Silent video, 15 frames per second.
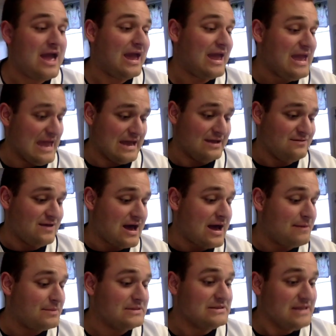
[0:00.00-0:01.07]
And I
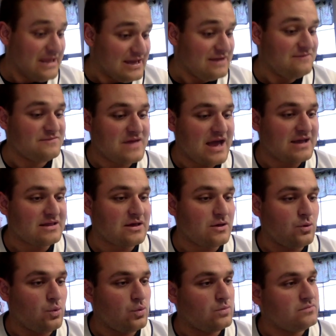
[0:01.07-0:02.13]
believe that
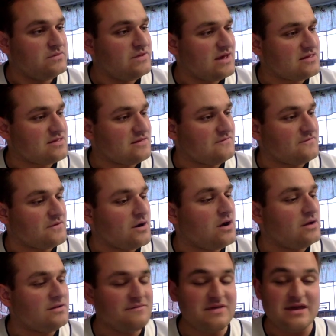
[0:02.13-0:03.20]
does it for
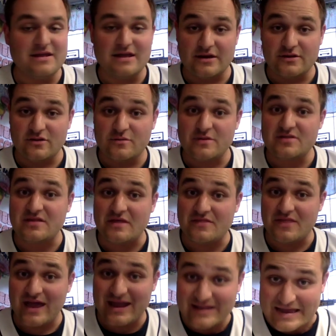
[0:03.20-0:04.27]
all of the announcements
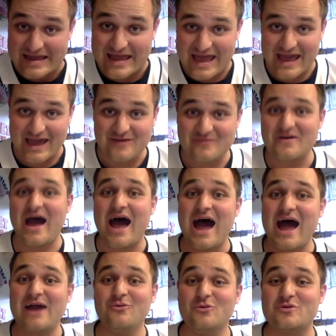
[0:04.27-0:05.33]
that I have.
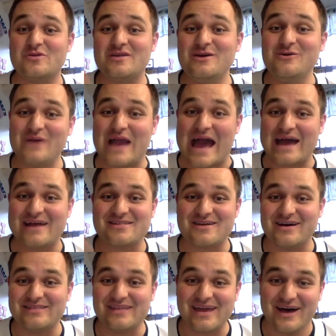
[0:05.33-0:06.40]
I will see you guys
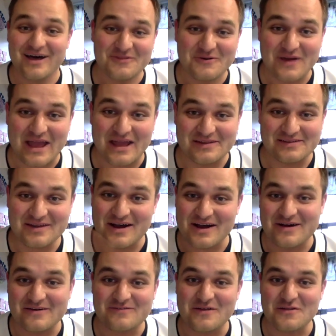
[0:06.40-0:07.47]
on the other end
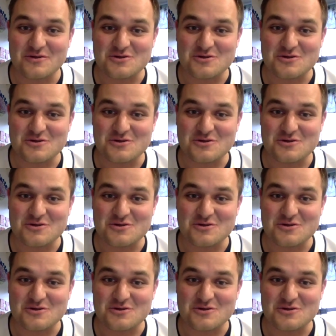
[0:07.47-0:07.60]
of the